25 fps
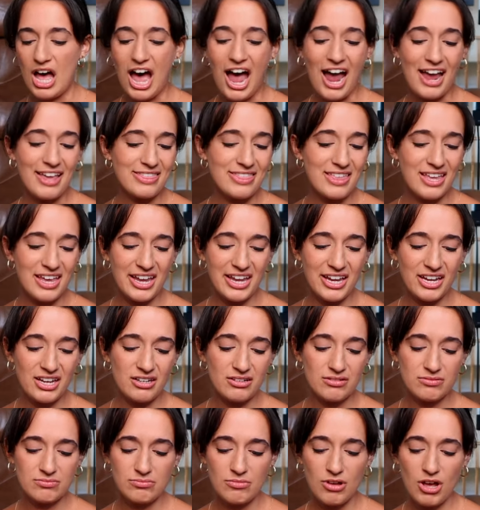I
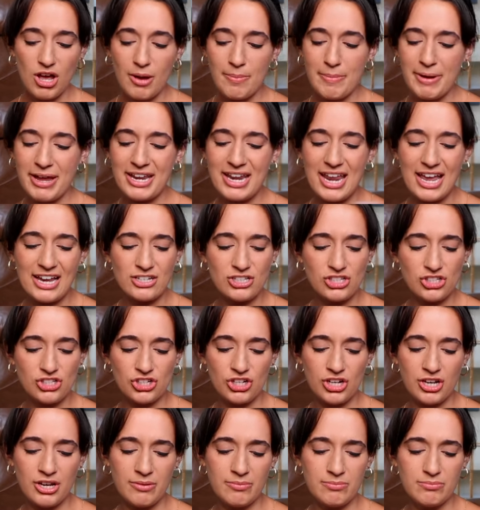think on my next
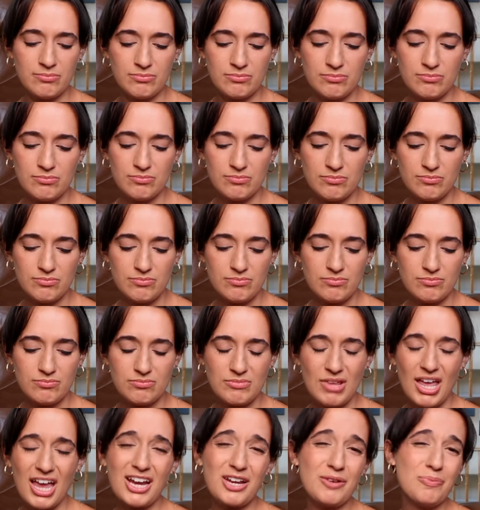trip,
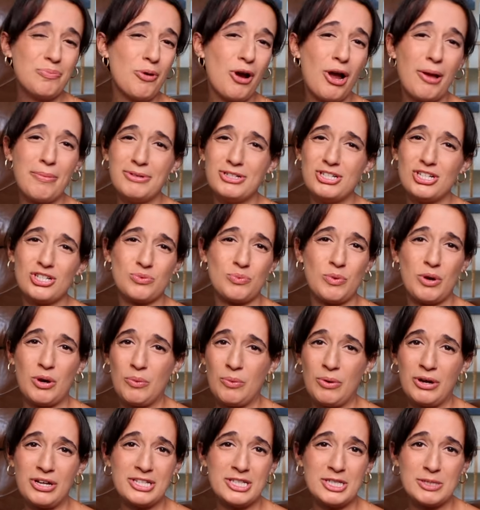I could probably just wear
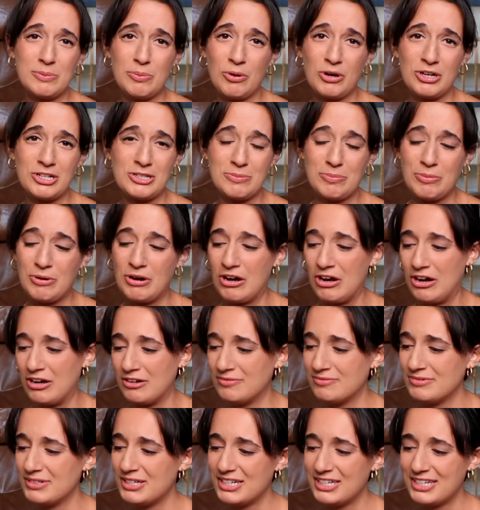one sports
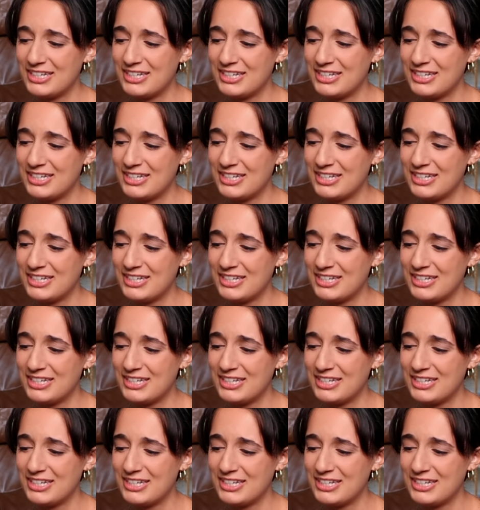bra.